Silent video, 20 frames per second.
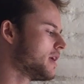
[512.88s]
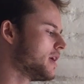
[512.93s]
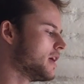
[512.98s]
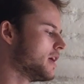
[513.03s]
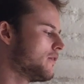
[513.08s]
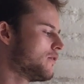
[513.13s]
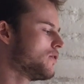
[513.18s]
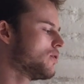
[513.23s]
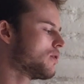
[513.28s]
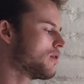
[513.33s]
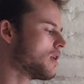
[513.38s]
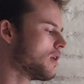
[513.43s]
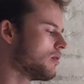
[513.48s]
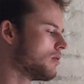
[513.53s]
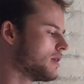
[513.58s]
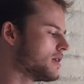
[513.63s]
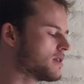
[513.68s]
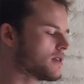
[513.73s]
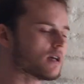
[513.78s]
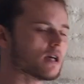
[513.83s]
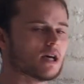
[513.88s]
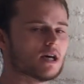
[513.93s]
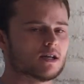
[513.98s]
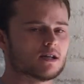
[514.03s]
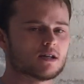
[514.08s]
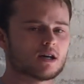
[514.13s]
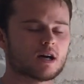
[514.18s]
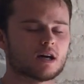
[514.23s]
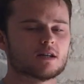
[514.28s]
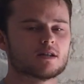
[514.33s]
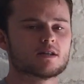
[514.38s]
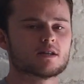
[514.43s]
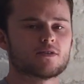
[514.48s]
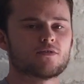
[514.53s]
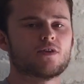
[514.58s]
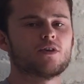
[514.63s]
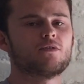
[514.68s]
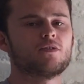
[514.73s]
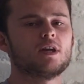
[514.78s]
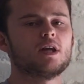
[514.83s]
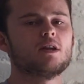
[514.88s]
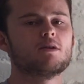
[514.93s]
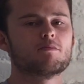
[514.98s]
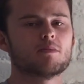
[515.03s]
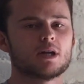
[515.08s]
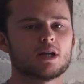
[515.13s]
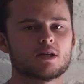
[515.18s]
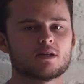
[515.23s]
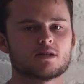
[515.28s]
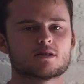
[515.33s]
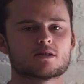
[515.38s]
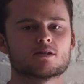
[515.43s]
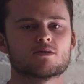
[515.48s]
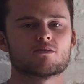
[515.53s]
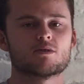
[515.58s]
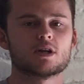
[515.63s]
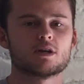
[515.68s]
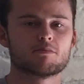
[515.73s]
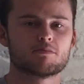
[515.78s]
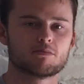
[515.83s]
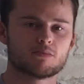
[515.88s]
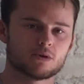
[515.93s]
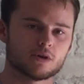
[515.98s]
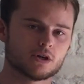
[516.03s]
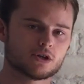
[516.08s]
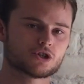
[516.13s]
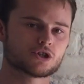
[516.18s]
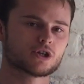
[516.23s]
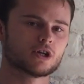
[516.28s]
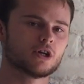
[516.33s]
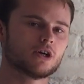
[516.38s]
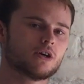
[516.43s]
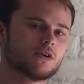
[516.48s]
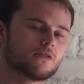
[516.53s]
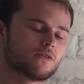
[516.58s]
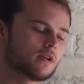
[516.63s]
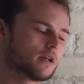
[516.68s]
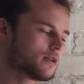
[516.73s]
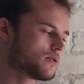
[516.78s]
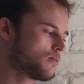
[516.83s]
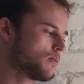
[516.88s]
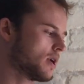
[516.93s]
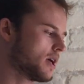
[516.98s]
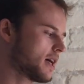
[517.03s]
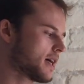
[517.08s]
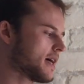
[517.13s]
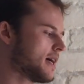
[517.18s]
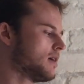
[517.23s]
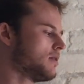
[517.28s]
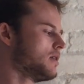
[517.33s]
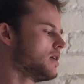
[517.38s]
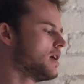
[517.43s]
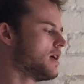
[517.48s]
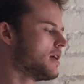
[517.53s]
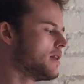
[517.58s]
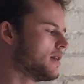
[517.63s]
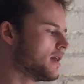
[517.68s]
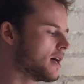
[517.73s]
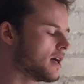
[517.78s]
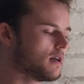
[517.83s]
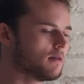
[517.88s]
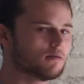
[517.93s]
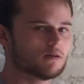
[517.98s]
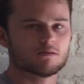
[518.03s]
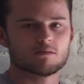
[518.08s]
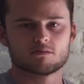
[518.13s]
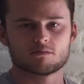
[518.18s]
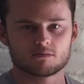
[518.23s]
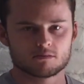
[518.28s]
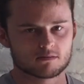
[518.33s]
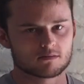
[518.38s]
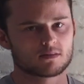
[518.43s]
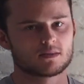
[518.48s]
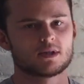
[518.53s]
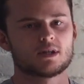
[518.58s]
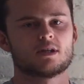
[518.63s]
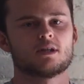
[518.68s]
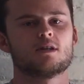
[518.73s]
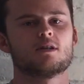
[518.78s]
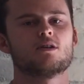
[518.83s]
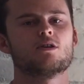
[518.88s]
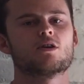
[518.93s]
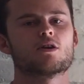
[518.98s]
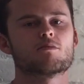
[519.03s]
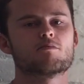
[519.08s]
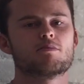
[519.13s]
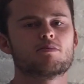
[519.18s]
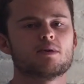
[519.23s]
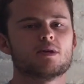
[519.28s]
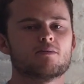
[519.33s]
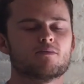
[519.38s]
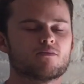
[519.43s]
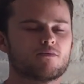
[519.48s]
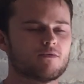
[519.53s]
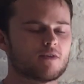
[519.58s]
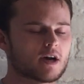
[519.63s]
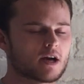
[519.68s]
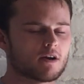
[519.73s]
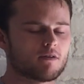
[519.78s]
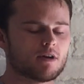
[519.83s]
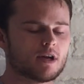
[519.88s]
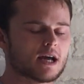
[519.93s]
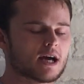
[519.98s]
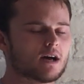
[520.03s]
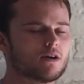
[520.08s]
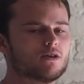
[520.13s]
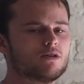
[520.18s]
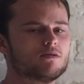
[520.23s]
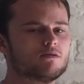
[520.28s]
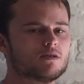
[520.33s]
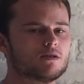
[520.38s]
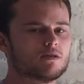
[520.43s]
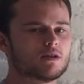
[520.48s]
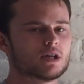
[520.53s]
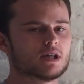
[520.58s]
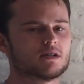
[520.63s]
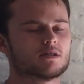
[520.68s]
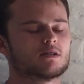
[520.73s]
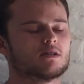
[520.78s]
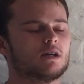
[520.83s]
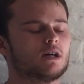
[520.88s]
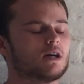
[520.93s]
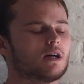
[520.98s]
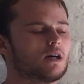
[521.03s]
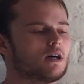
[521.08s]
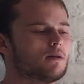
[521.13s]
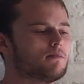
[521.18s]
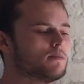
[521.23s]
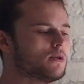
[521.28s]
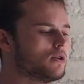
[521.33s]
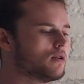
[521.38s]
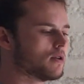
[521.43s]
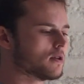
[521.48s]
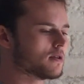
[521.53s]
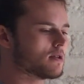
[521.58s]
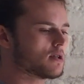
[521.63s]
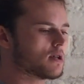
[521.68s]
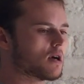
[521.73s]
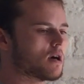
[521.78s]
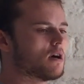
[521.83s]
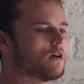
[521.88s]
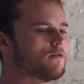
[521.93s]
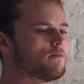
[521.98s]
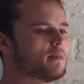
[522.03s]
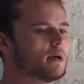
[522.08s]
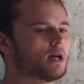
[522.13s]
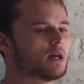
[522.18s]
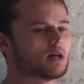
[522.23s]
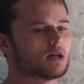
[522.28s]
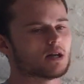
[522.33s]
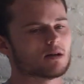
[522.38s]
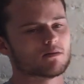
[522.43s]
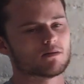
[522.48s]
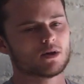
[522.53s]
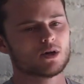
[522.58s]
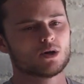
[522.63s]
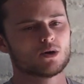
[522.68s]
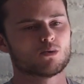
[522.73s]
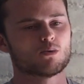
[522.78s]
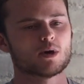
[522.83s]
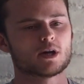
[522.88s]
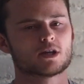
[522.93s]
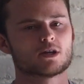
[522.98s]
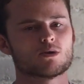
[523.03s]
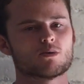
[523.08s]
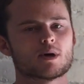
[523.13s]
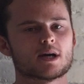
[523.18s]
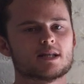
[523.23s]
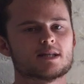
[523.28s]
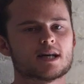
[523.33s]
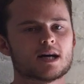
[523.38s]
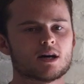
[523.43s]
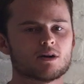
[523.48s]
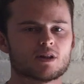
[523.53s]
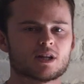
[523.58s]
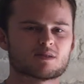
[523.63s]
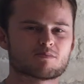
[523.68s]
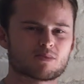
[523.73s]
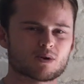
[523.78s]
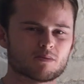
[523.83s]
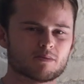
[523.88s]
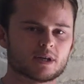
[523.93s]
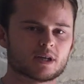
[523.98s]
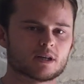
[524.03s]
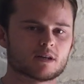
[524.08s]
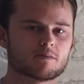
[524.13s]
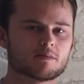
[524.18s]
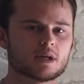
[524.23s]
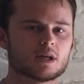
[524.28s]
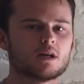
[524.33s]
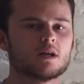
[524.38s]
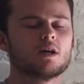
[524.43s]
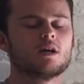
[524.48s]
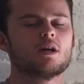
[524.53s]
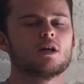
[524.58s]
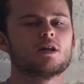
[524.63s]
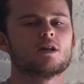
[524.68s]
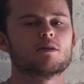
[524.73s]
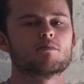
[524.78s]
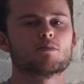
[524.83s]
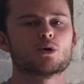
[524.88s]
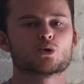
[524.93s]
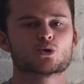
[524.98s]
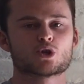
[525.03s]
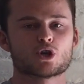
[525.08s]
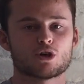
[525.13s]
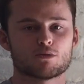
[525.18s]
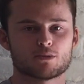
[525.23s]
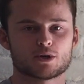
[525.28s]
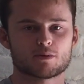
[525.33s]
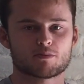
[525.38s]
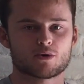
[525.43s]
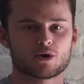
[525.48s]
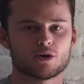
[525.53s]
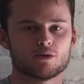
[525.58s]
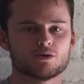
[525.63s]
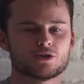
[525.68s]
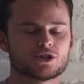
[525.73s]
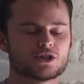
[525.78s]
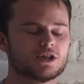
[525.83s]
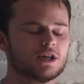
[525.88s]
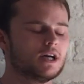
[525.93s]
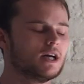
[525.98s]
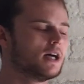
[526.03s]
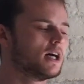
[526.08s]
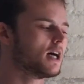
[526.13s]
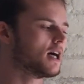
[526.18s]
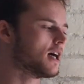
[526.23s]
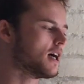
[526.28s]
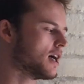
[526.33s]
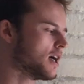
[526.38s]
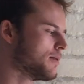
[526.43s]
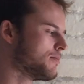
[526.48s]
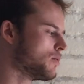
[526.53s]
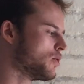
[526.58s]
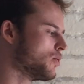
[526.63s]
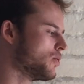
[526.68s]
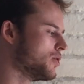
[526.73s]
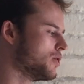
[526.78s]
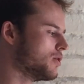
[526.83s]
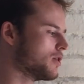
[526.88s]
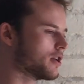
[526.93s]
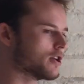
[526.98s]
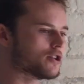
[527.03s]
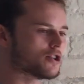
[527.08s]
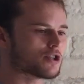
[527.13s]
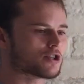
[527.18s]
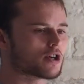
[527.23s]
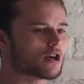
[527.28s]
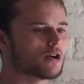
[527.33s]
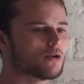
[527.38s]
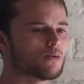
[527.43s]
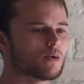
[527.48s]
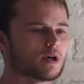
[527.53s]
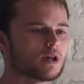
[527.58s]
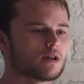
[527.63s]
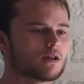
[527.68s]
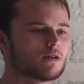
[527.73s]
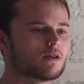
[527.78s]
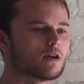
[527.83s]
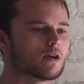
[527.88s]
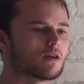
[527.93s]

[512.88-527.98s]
If your goal is to hit under 15 minutes and really push for this workout, then vary how you do this. You can start off big and then work your way down. That's probably going to be the most common approach. Or you can just go with